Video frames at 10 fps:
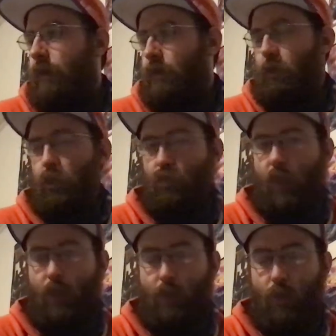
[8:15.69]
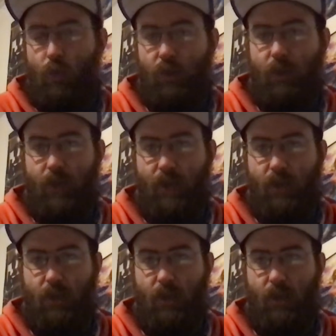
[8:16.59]
Go's Raboot engages
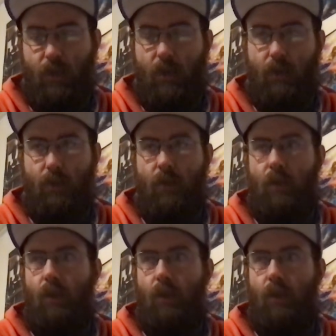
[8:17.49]
his